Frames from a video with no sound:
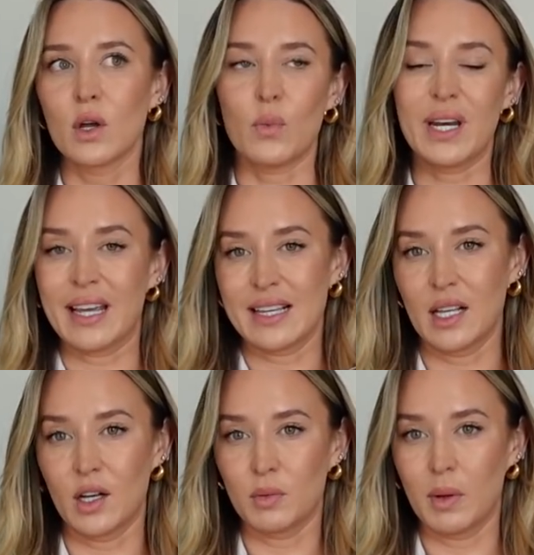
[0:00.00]
when it gets
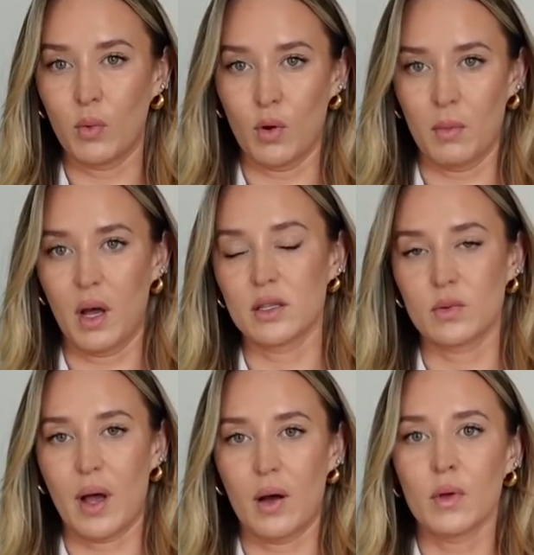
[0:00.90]
a little bit warmer as
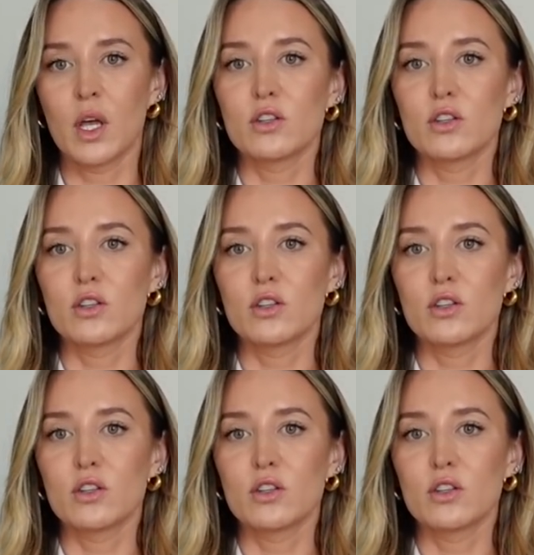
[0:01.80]
well.